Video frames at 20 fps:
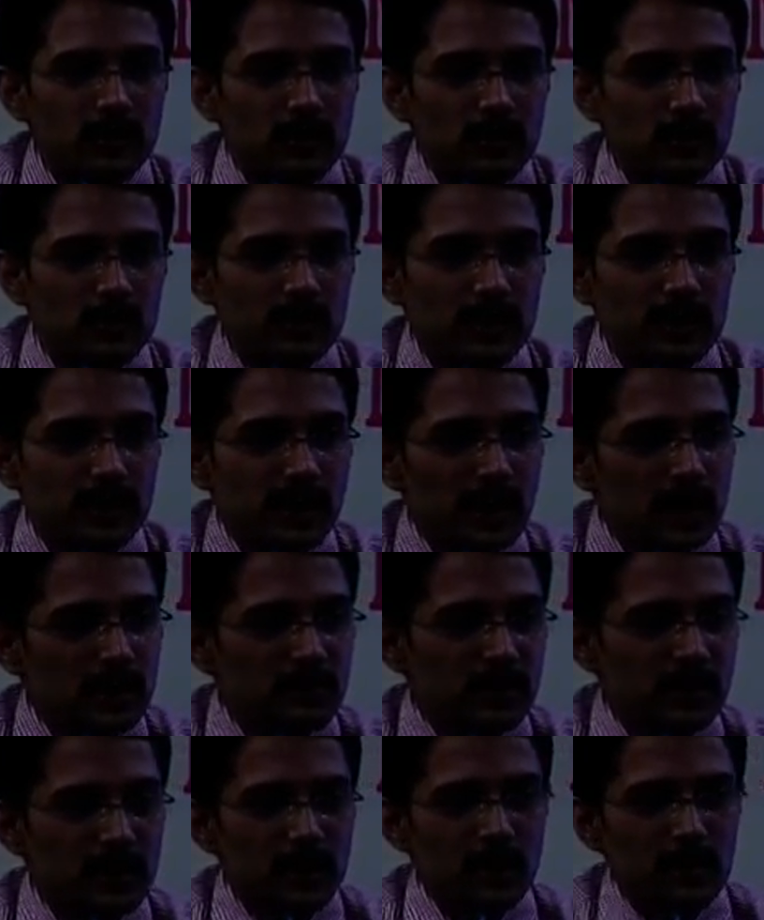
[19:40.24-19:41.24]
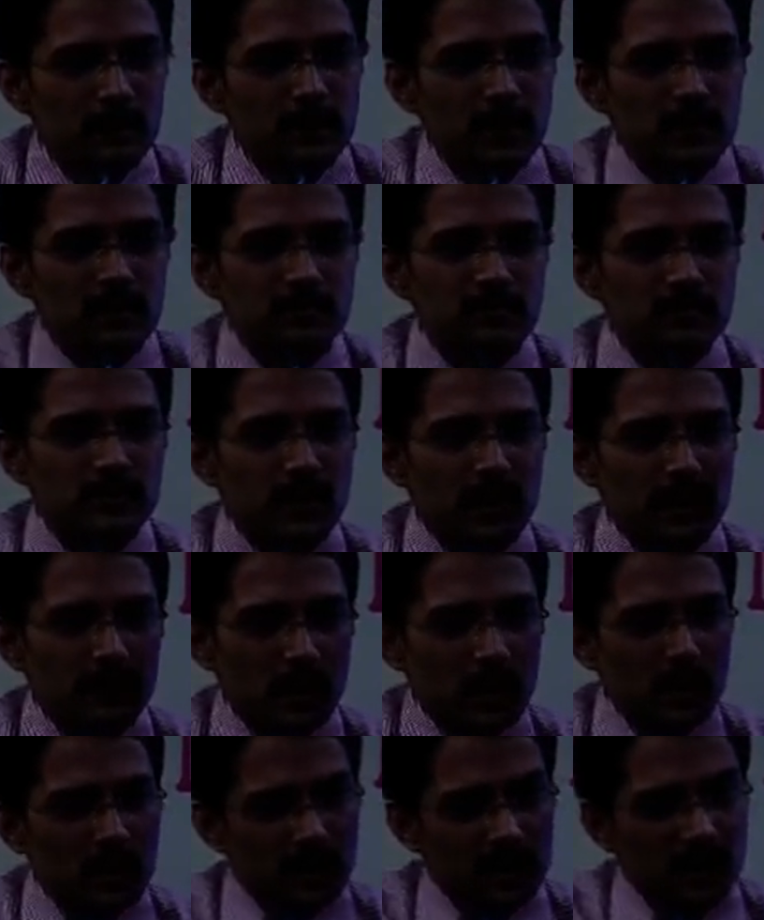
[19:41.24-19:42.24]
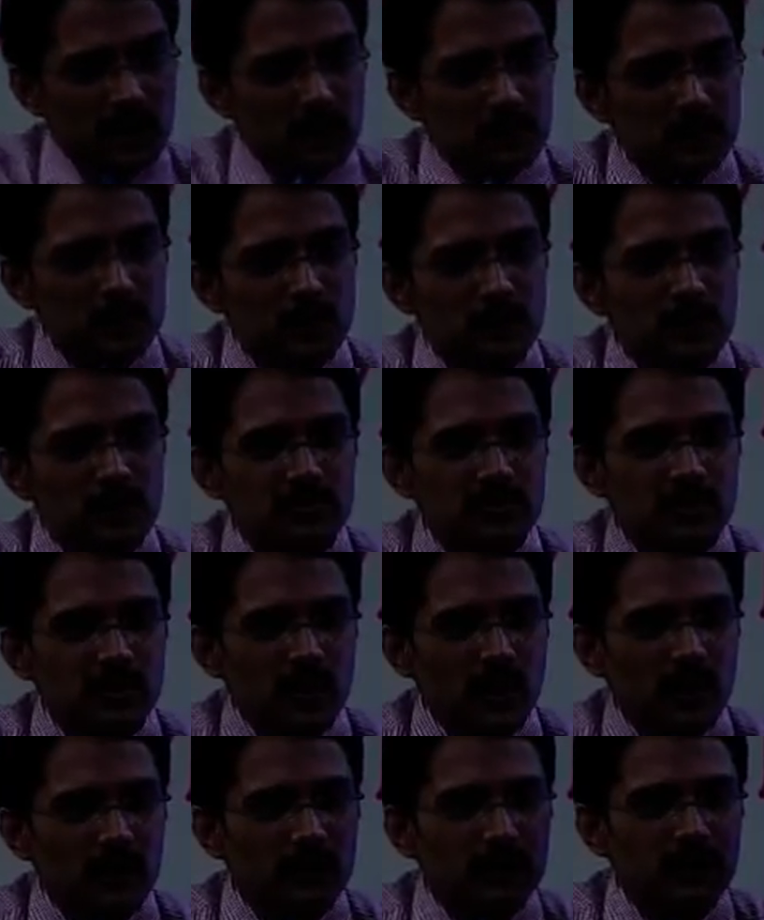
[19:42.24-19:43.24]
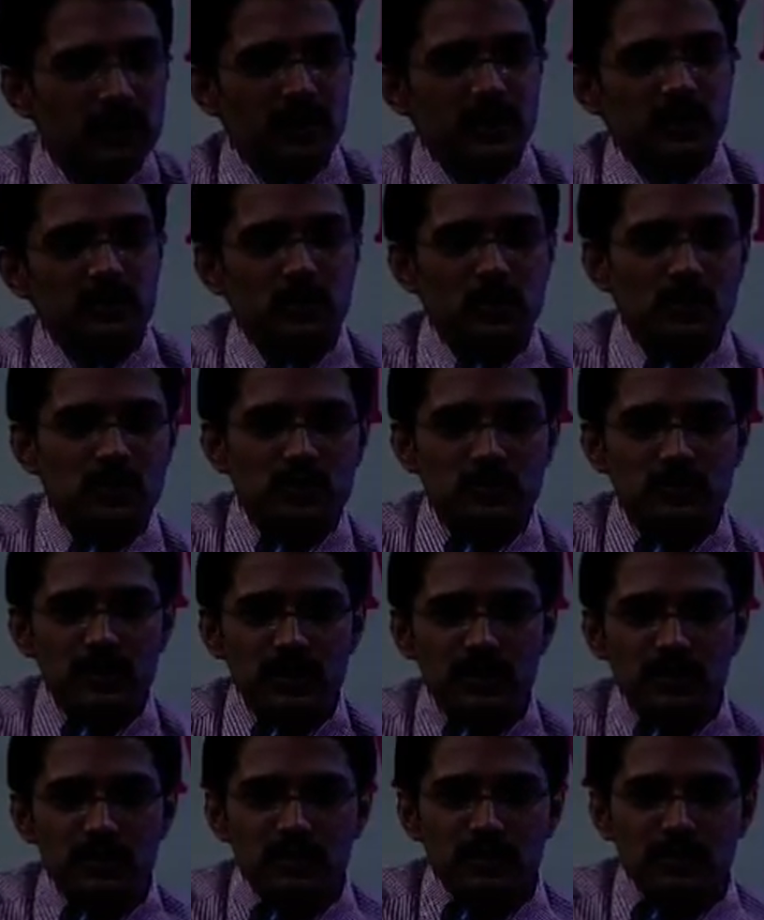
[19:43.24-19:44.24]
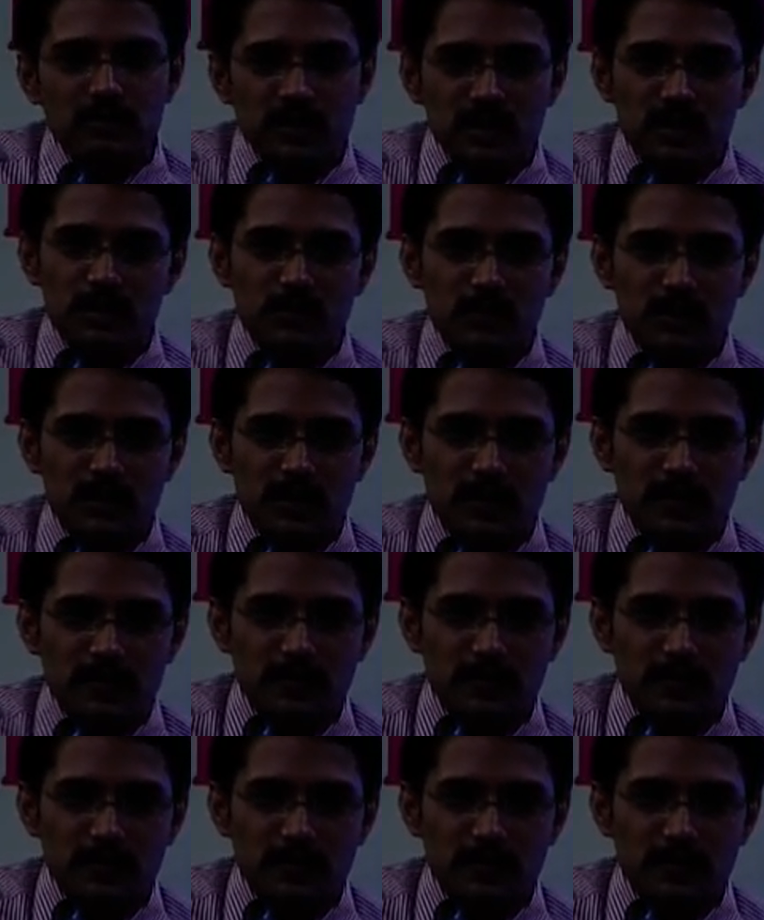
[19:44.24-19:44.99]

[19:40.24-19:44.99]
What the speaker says: No, that can be adaptable for all the trucks produced by Mitsubishi.